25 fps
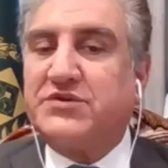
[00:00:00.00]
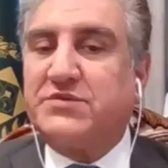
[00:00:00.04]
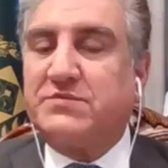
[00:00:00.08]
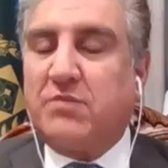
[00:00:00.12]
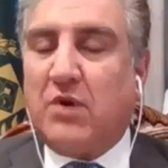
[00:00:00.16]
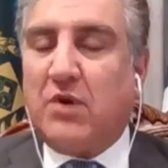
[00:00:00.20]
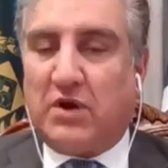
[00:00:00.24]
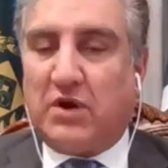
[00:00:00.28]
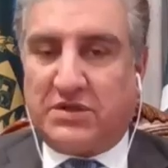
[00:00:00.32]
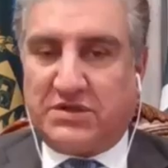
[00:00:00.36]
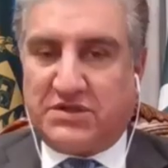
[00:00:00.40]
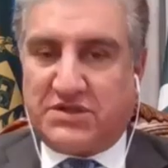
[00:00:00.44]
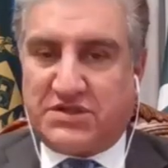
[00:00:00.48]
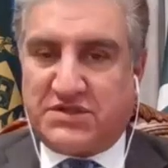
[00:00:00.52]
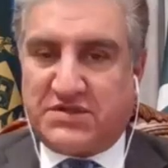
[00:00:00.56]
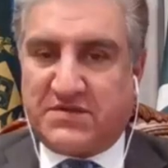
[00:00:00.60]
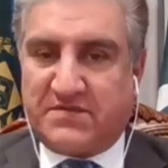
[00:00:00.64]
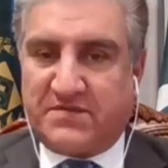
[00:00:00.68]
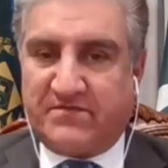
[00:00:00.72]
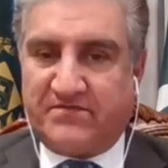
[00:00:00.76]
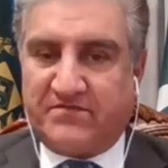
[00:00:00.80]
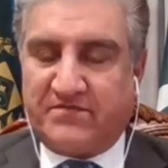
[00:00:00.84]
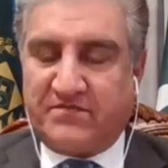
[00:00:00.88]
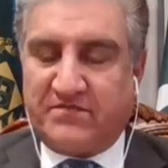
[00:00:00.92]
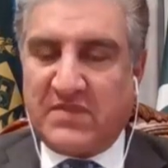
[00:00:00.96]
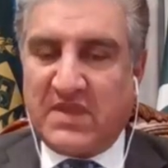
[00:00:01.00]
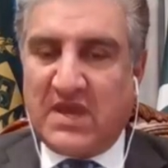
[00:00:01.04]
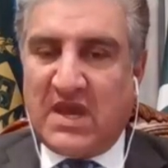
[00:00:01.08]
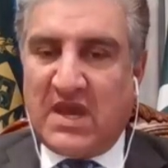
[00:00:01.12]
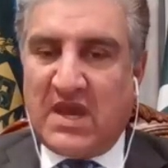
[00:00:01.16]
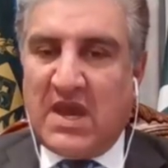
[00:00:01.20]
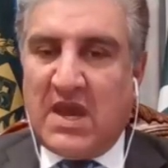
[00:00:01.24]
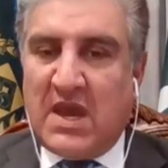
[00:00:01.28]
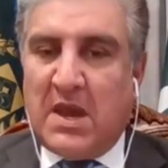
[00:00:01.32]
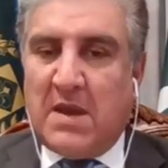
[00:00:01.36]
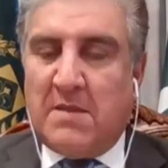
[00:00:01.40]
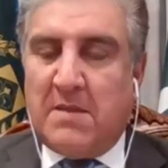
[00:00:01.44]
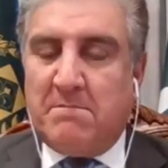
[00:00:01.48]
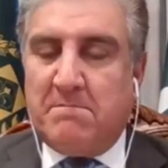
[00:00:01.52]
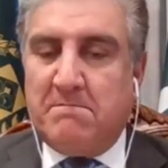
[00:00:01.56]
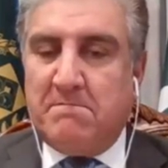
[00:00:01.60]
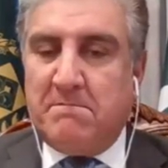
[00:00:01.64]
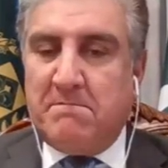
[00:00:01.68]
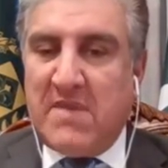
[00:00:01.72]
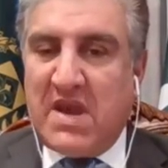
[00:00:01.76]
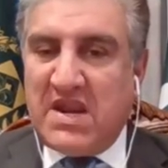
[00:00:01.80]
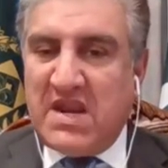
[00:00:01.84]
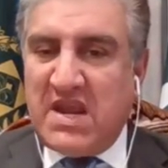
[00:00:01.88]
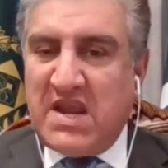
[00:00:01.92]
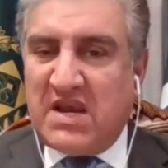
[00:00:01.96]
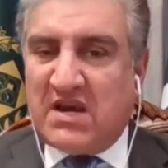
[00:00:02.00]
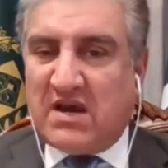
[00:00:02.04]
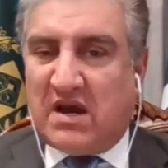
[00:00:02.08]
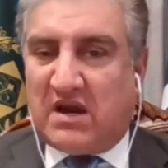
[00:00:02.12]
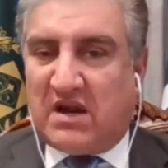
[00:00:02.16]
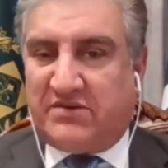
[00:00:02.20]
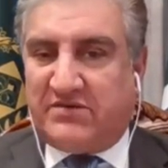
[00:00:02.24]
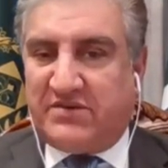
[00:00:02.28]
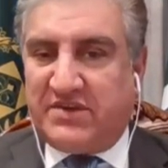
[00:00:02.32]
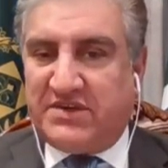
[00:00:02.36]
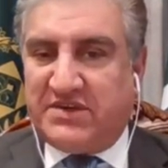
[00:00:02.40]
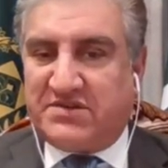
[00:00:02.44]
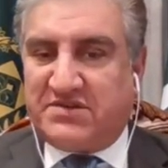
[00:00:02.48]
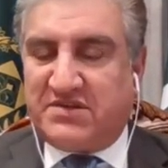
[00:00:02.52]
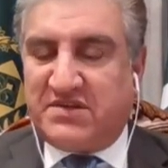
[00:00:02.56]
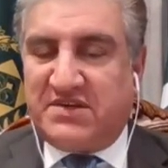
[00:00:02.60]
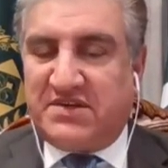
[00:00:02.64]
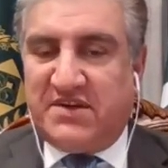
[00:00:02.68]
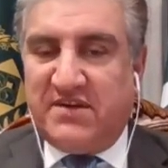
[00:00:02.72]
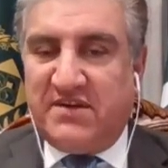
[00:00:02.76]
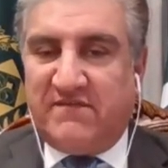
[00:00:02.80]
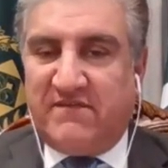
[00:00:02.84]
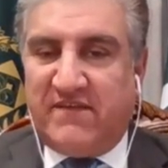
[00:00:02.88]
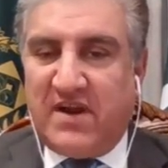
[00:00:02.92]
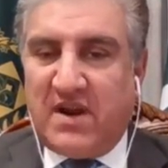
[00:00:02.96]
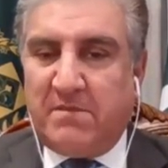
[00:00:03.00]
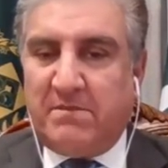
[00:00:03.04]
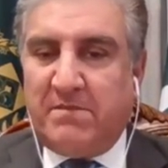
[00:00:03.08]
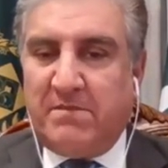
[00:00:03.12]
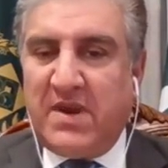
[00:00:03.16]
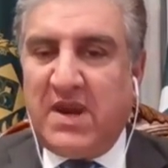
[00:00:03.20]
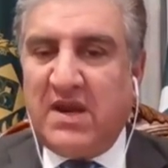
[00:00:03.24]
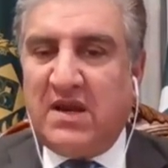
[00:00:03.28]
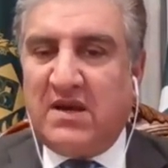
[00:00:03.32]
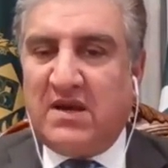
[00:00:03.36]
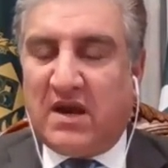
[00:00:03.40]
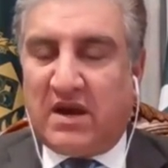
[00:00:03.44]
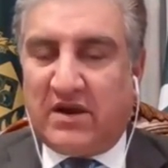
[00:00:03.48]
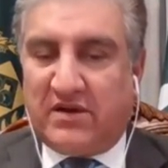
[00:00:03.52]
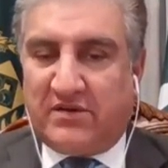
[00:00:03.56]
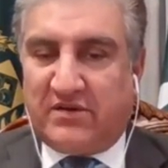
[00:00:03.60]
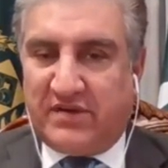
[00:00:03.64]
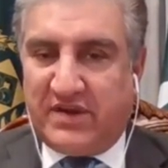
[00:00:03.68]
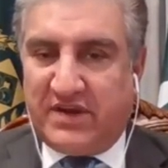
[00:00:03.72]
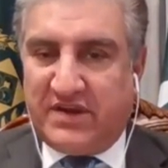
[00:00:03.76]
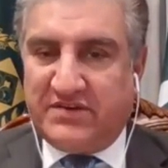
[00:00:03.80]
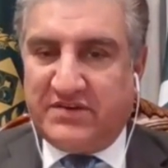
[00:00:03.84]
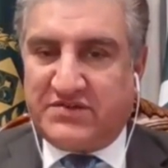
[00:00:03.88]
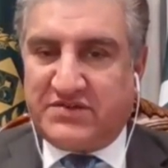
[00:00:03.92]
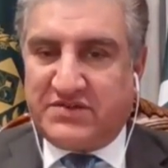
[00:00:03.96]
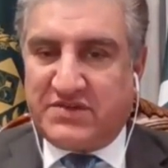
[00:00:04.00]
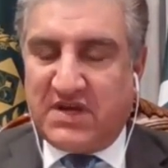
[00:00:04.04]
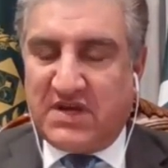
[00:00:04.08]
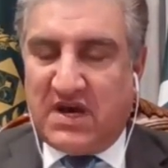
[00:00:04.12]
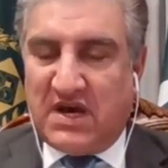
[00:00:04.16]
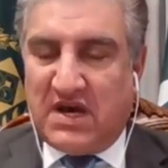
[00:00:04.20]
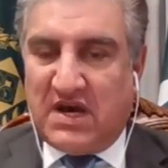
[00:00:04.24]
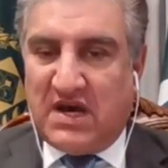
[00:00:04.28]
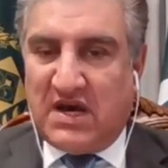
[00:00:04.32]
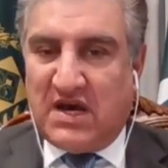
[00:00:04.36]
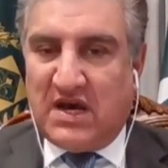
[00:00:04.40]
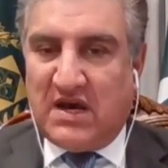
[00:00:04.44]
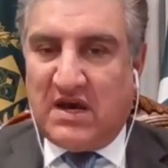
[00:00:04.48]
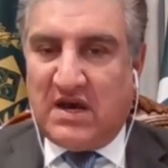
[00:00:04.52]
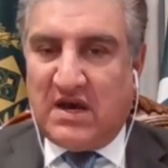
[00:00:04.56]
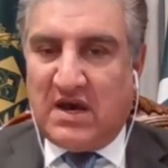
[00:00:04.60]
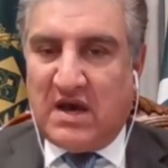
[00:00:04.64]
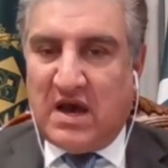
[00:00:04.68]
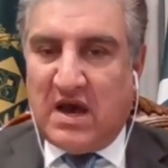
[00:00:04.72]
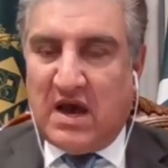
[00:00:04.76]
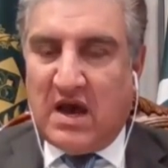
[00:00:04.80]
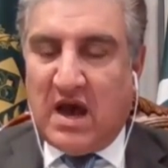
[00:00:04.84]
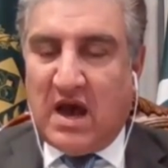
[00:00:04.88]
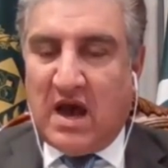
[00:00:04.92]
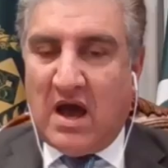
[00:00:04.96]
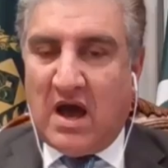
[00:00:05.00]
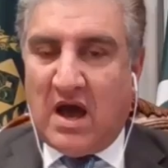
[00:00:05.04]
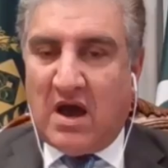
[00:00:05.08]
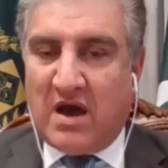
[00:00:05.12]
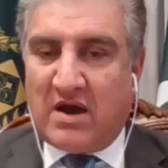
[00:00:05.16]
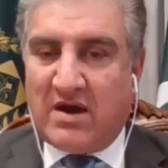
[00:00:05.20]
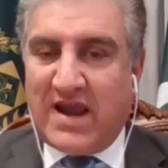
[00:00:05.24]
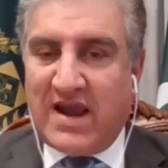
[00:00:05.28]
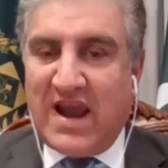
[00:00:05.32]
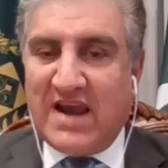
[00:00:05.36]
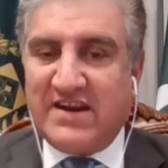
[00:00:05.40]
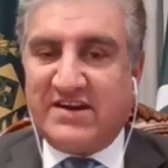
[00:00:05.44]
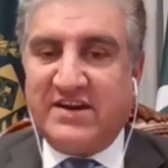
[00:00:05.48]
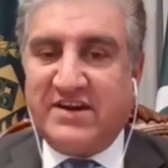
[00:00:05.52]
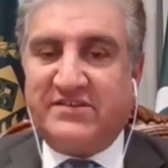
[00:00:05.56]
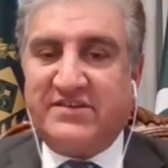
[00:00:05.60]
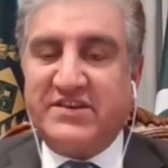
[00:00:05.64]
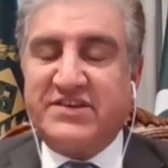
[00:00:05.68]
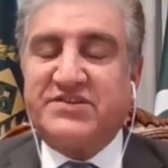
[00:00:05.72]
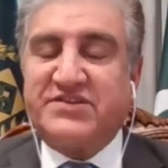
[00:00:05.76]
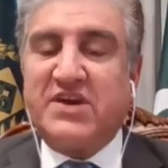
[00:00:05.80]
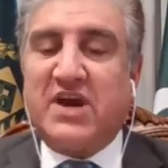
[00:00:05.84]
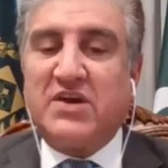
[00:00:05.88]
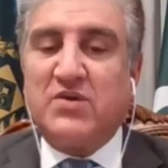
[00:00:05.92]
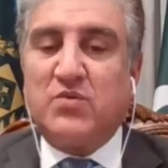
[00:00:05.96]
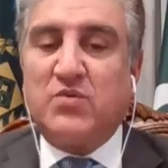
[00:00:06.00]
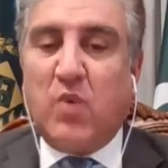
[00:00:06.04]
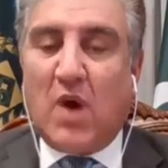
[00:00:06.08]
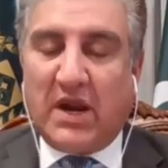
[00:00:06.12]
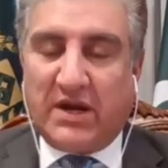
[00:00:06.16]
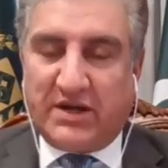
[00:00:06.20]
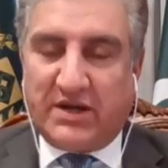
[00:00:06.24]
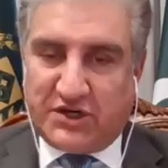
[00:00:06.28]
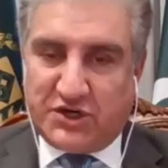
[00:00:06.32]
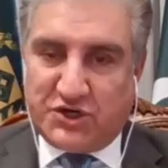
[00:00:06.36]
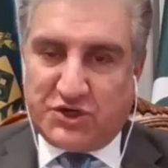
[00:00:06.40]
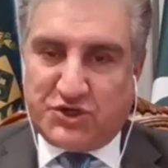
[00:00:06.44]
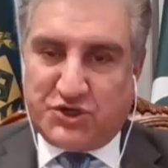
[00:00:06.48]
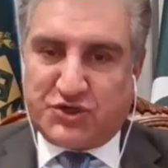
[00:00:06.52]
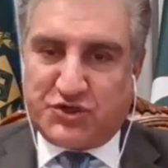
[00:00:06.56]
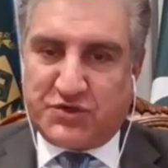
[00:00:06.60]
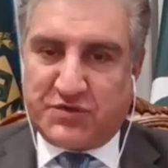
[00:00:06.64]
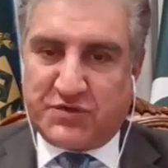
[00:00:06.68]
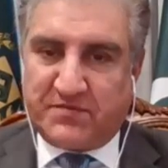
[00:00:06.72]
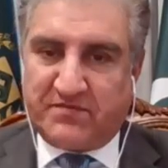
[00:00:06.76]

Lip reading: response. Many countries, developing countries, are at a disadvantage.